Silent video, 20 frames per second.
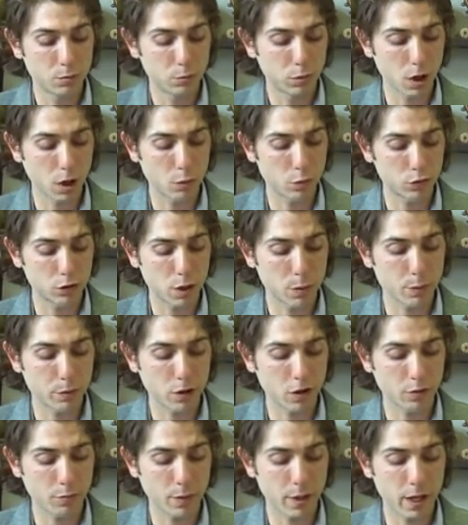Blood was dripping
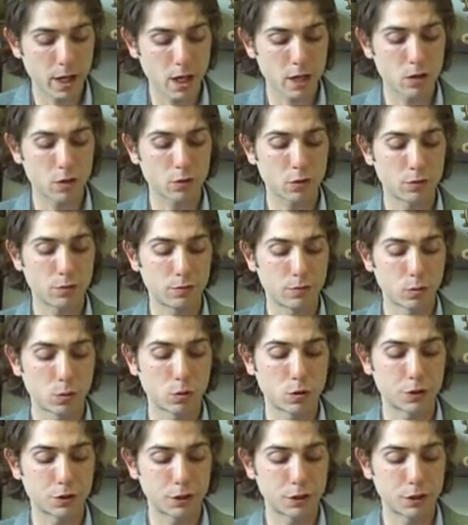off my hand onto the floor.